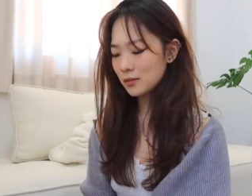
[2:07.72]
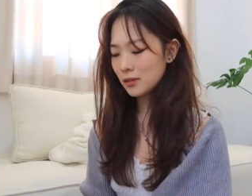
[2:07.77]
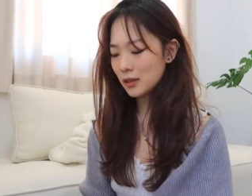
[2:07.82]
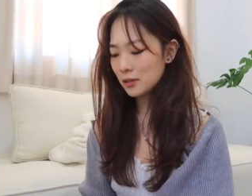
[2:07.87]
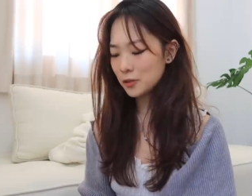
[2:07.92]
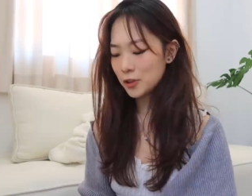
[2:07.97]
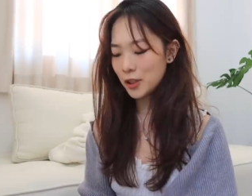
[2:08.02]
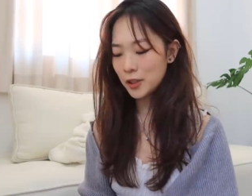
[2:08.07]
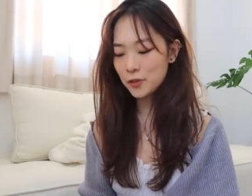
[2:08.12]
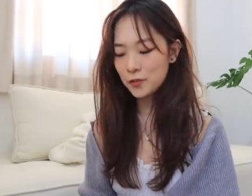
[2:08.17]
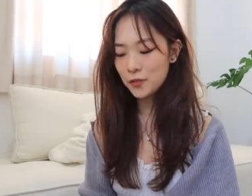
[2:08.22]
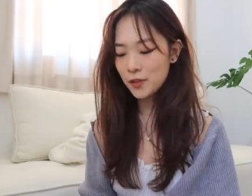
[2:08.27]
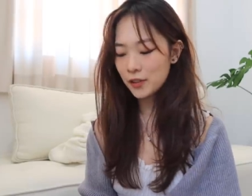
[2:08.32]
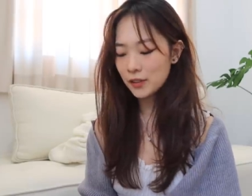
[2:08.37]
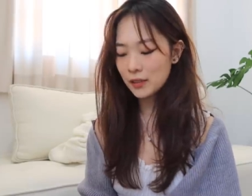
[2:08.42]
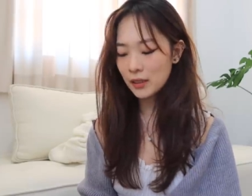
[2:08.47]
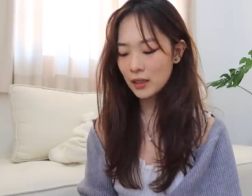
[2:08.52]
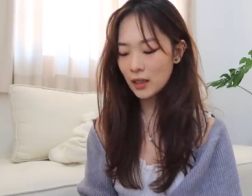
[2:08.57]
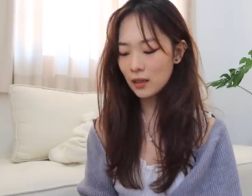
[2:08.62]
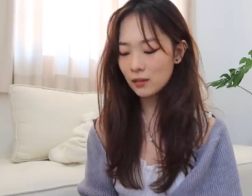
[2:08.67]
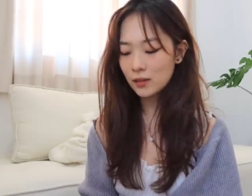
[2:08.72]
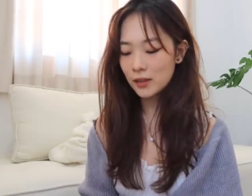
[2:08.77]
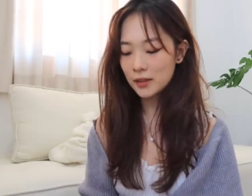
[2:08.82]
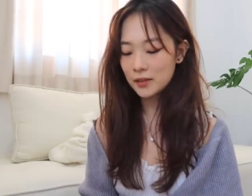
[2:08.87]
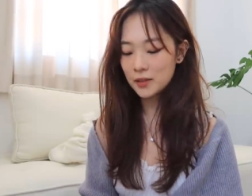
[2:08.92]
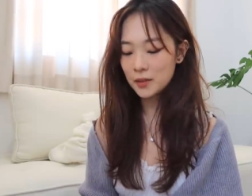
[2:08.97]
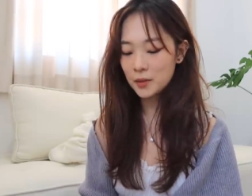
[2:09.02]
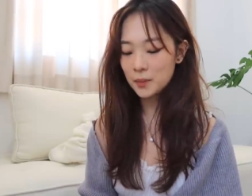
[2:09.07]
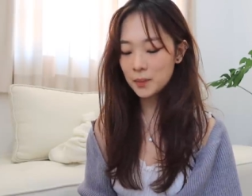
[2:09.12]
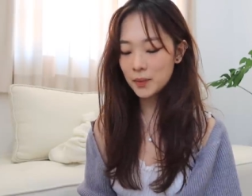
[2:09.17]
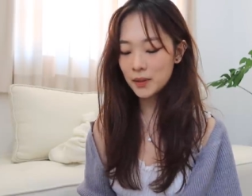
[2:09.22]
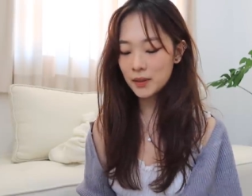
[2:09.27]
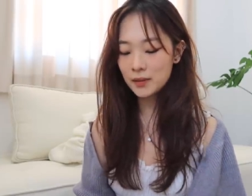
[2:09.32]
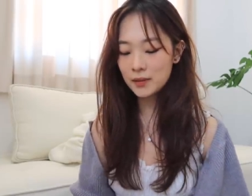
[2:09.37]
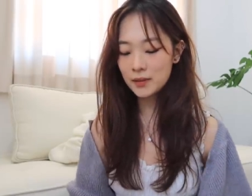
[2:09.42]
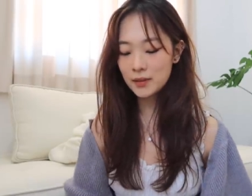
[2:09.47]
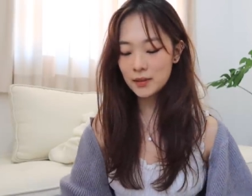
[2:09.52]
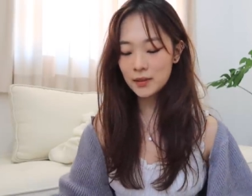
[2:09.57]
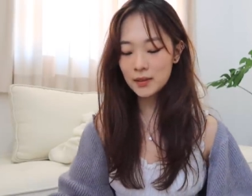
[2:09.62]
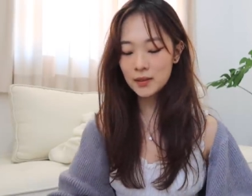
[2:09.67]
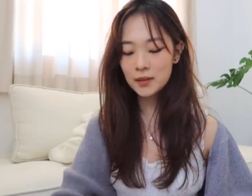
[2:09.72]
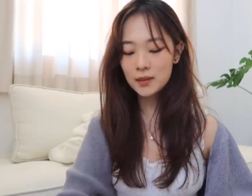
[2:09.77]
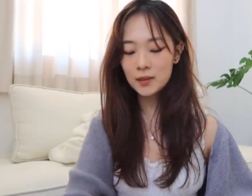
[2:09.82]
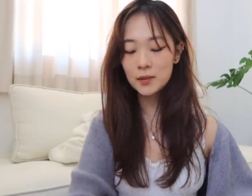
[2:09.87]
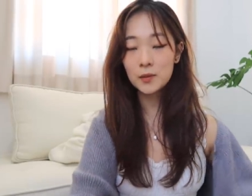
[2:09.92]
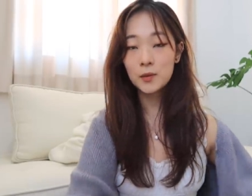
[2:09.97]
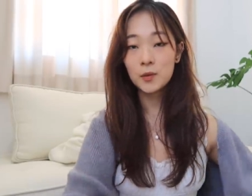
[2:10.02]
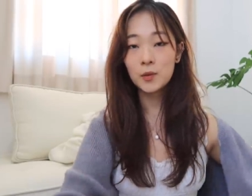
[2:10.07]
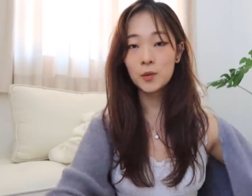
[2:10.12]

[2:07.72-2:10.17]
I'll try to figure that out later but this is